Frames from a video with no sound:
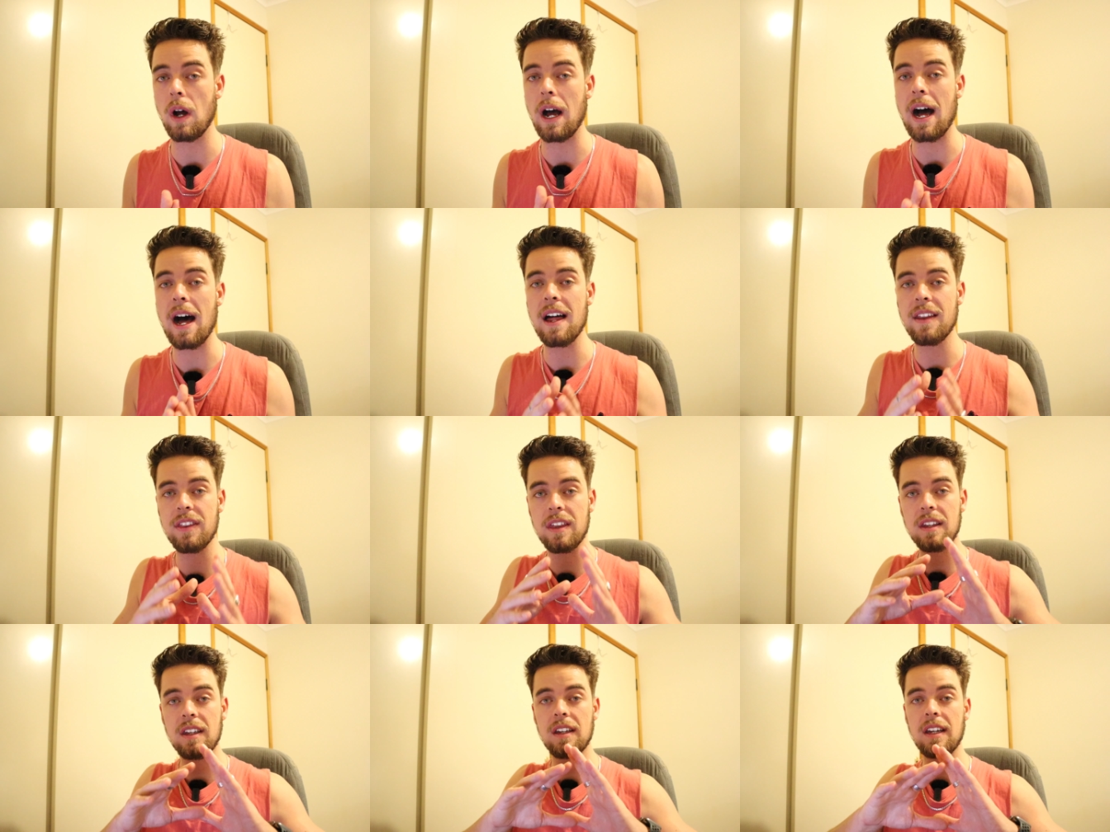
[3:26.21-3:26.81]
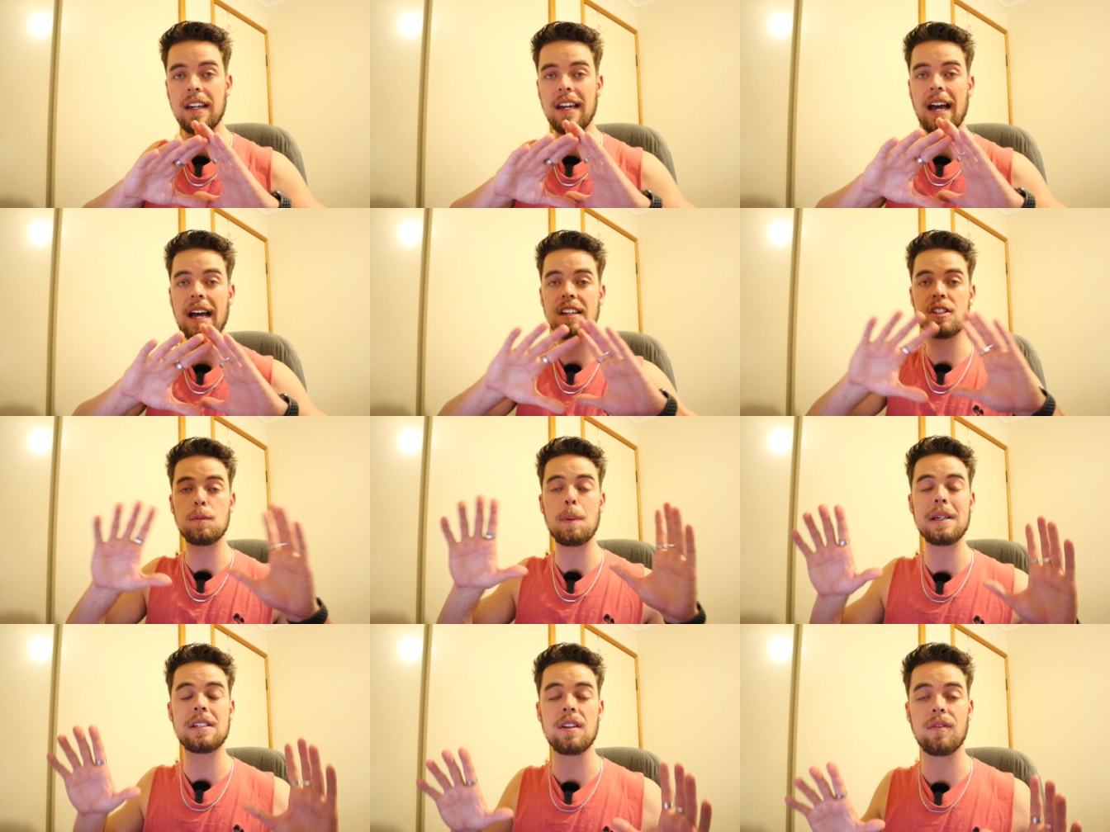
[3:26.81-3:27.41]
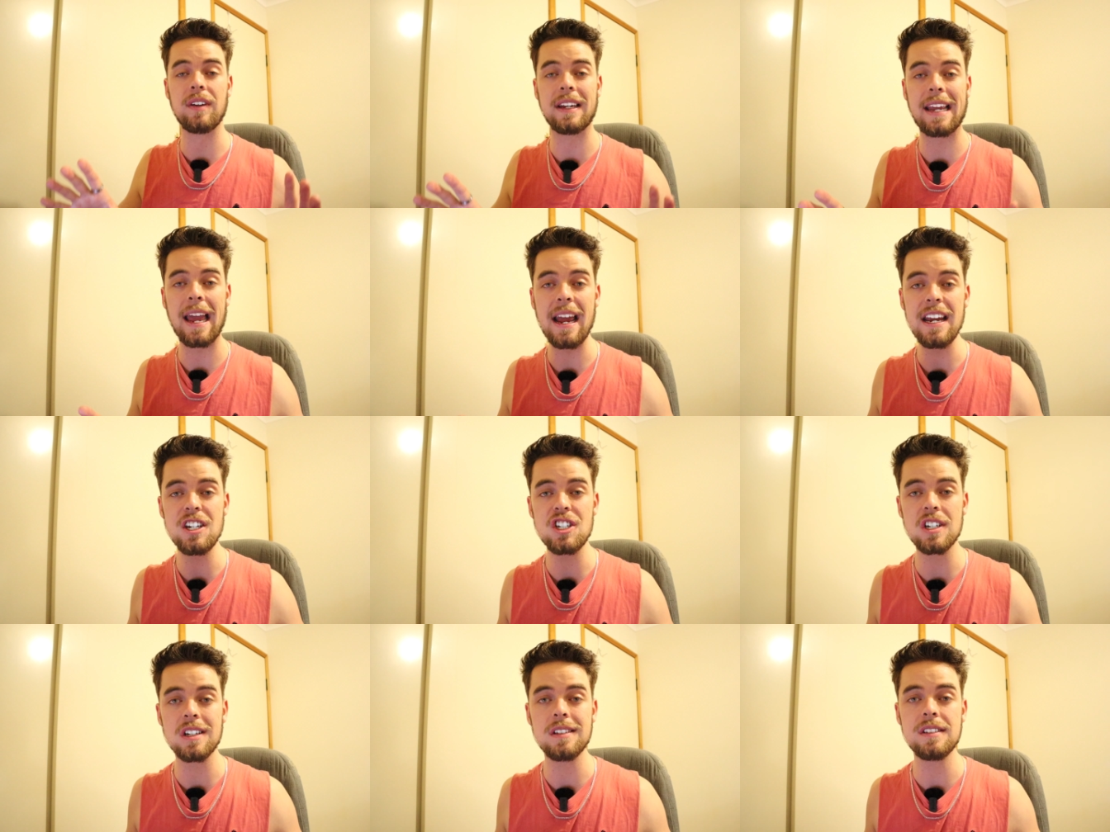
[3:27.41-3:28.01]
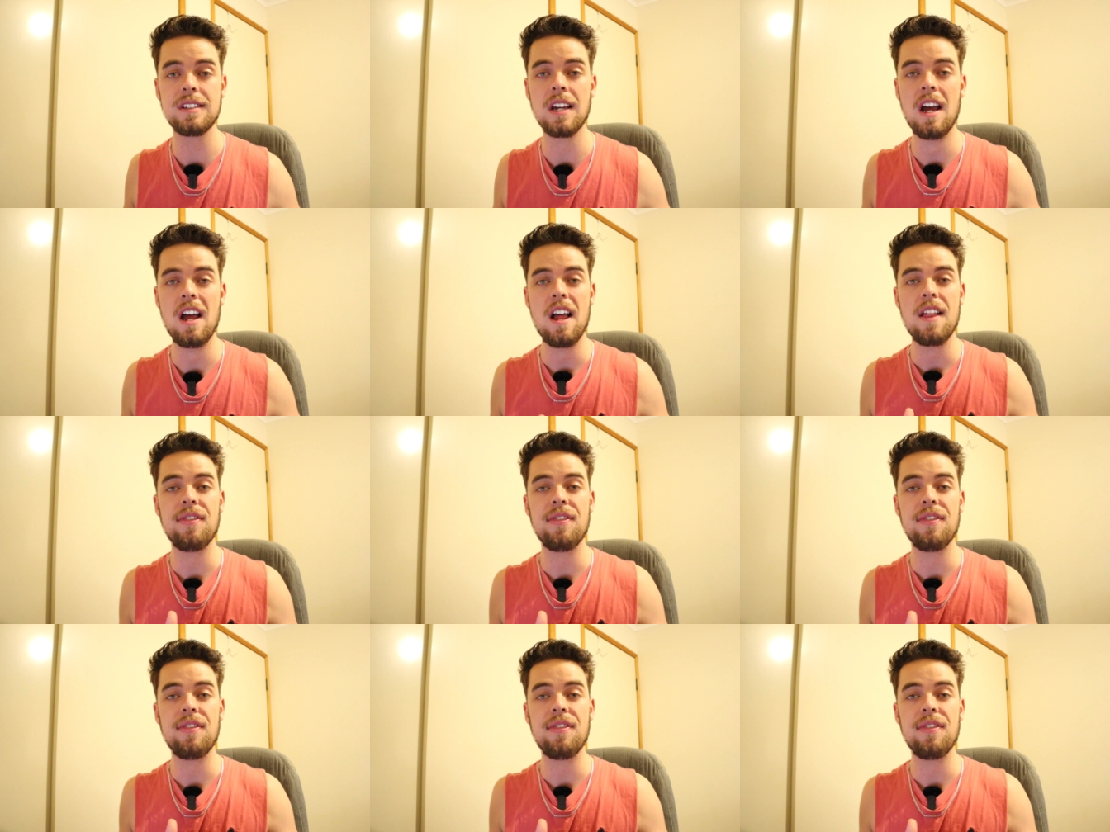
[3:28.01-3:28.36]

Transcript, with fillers: are the specifications